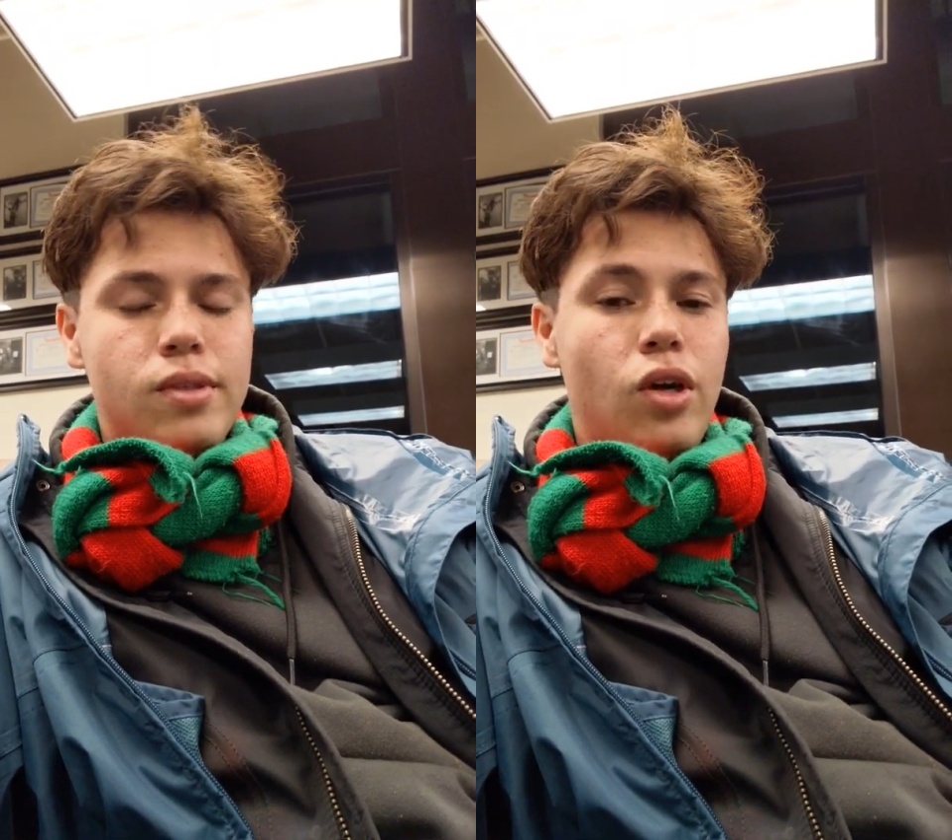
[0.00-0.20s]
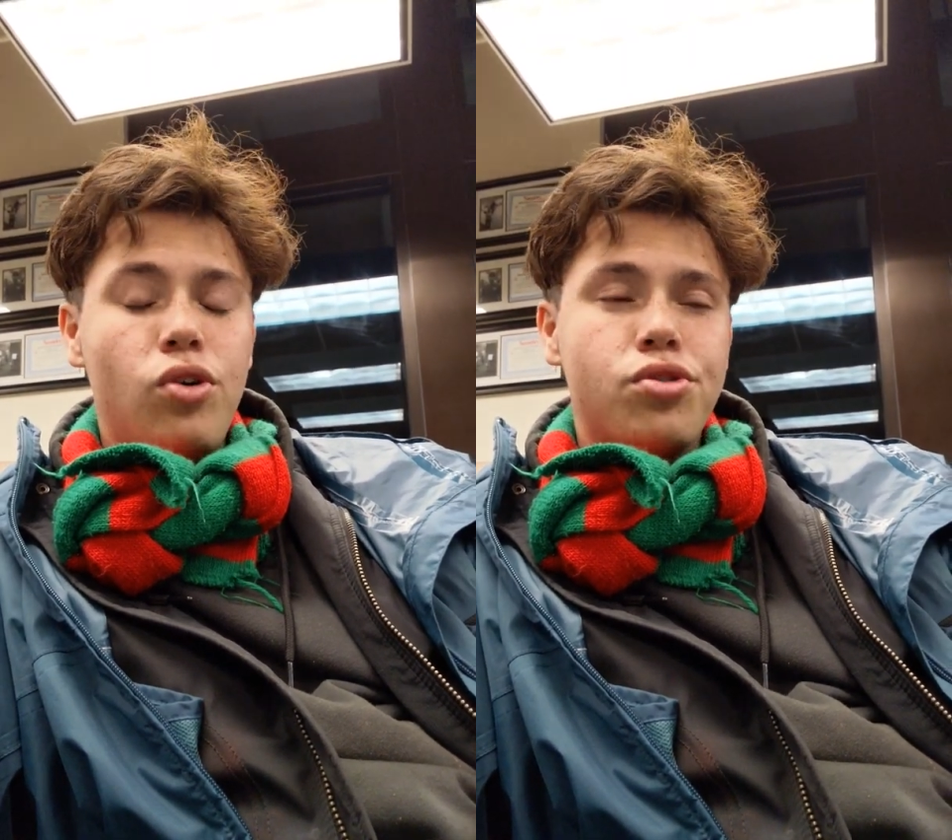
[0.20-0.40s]

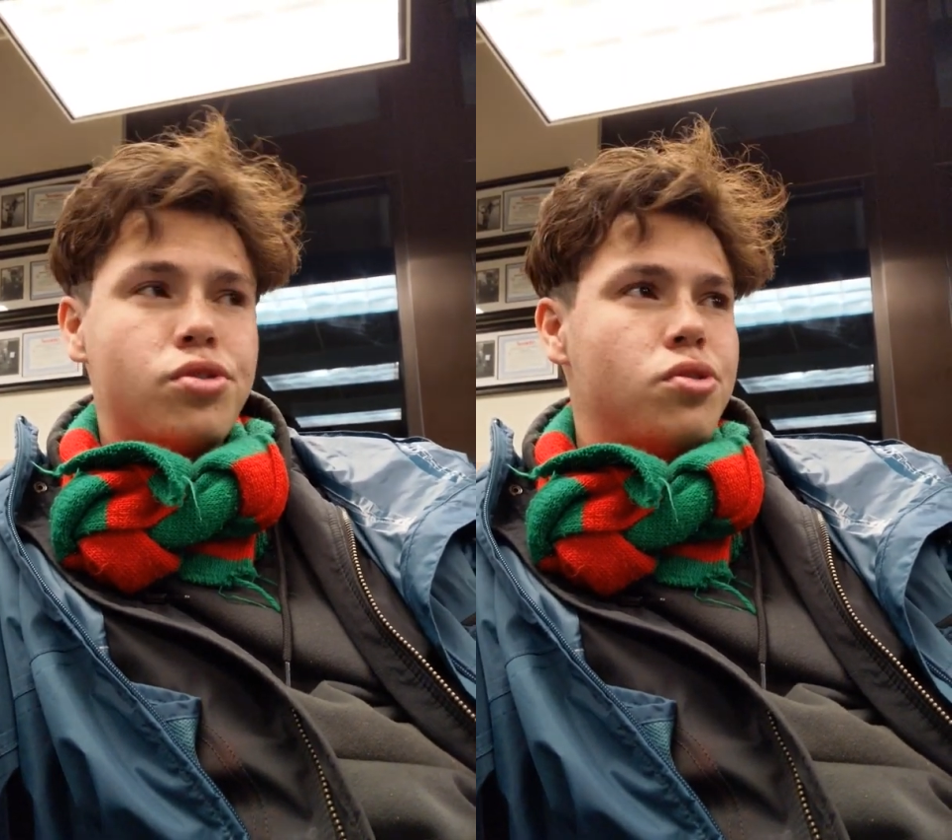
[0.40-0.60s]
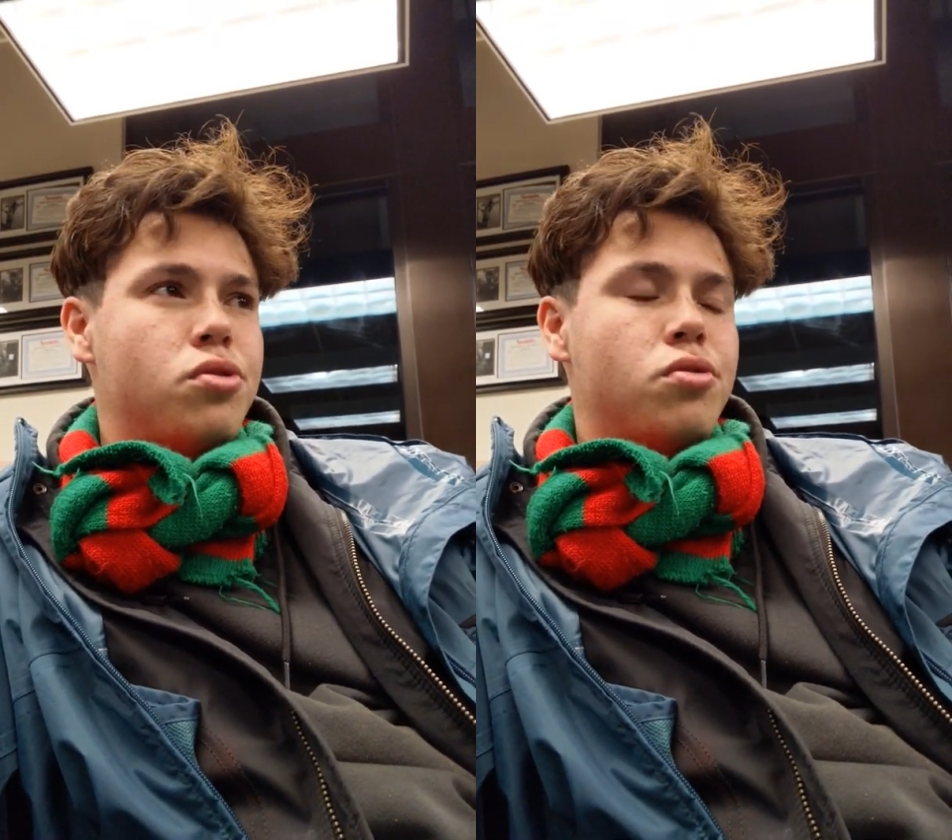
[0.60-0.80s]

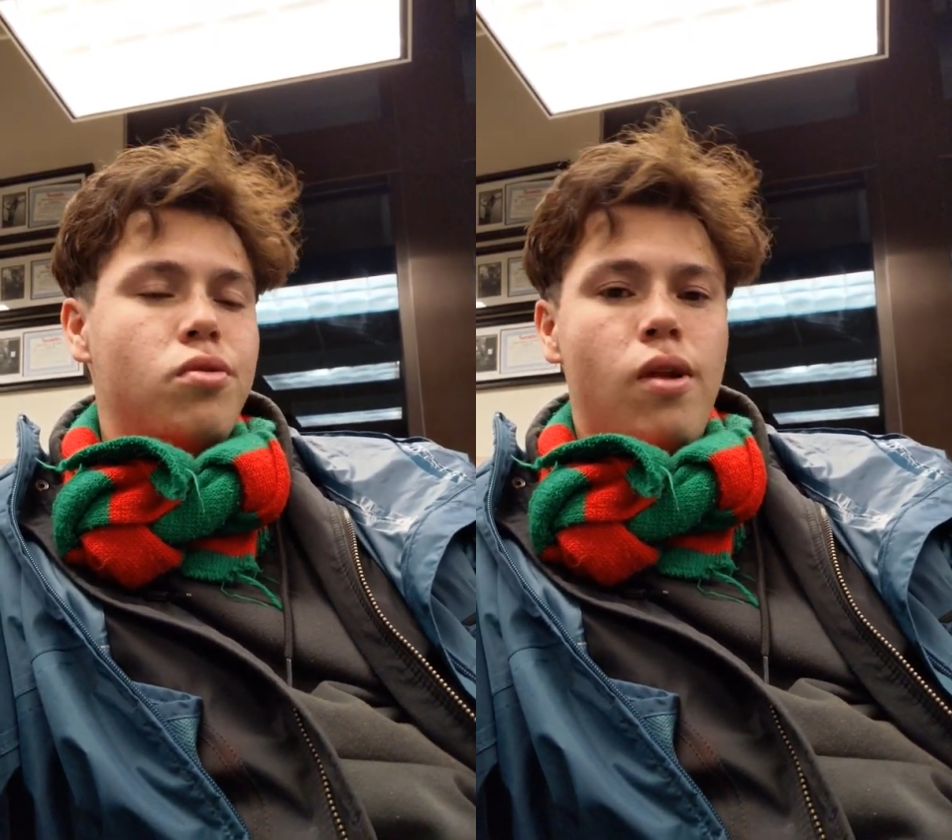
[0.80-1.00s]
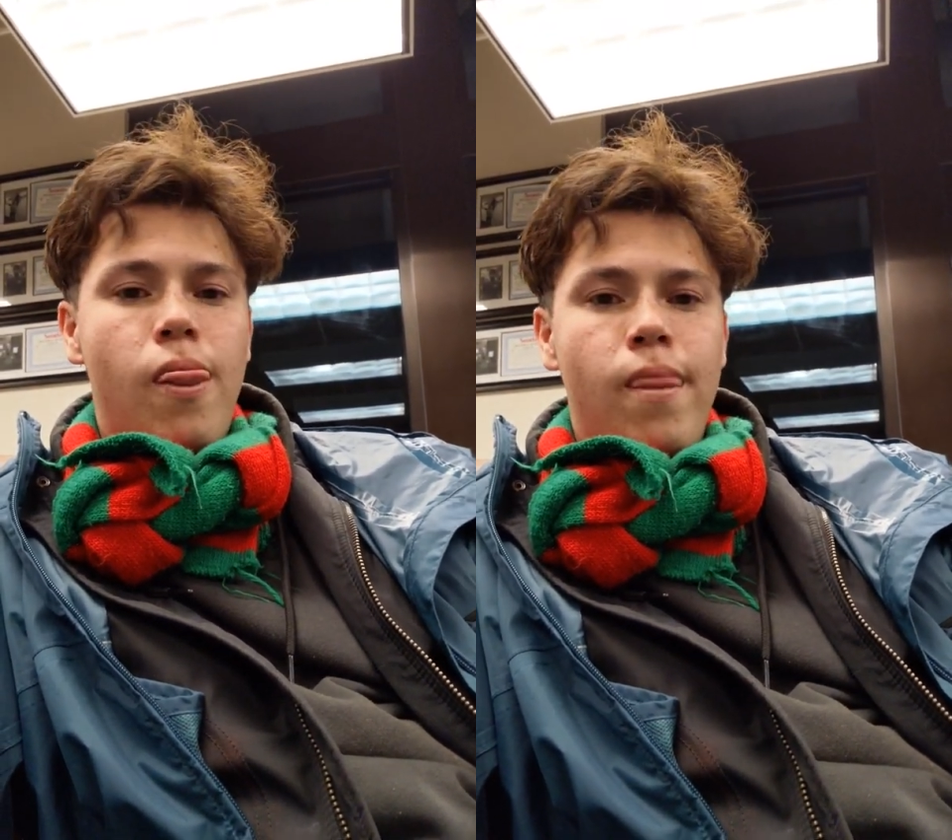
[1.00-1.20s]
also
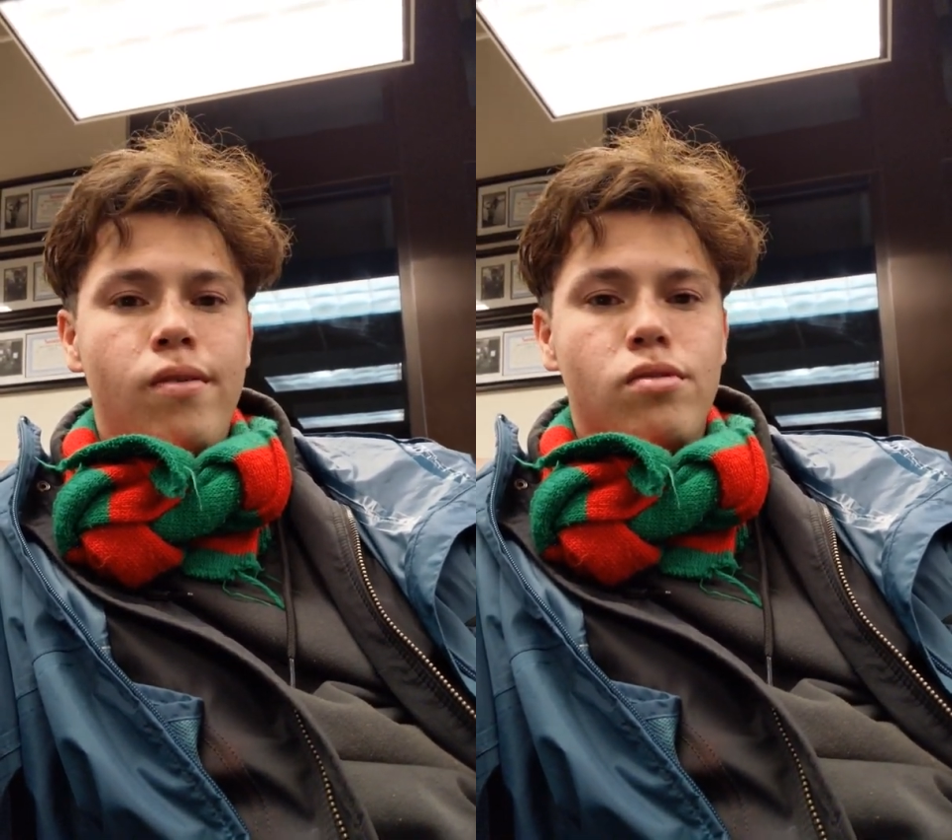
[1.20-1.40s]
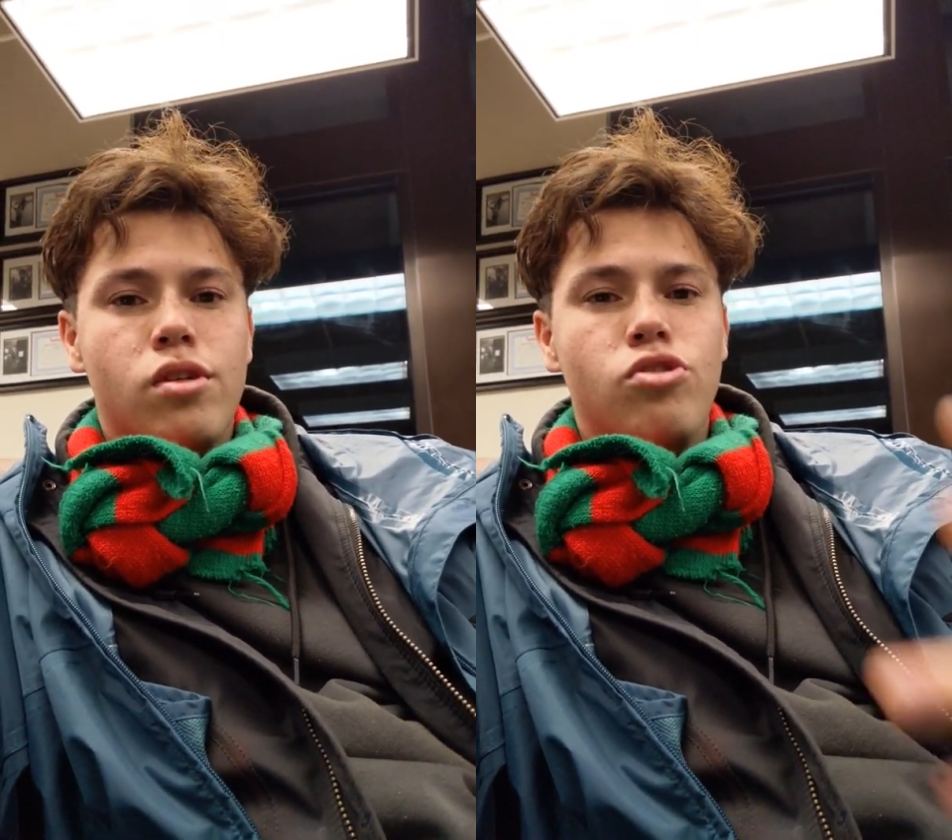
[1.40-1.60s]

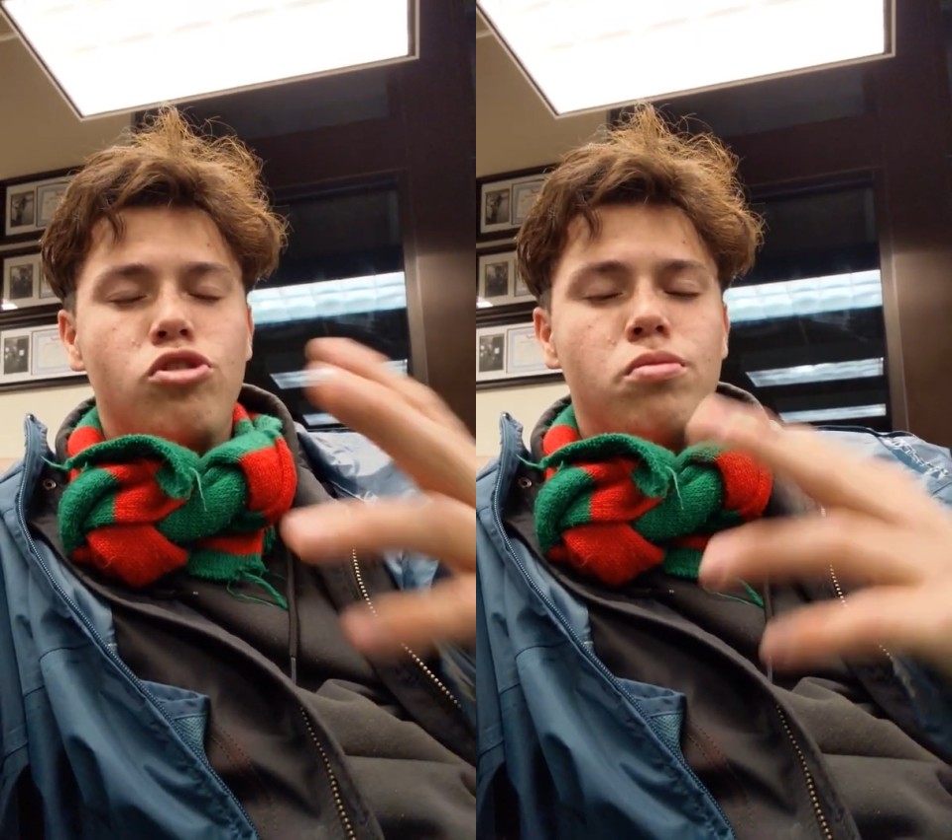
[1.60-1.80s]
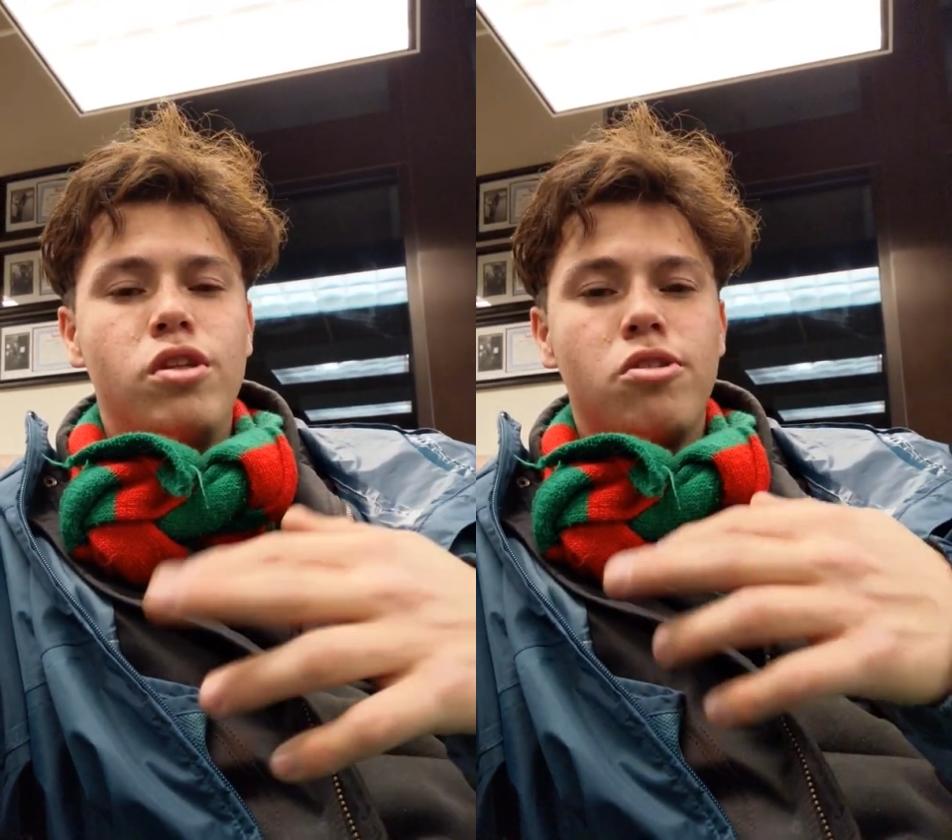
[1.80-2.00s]
contributing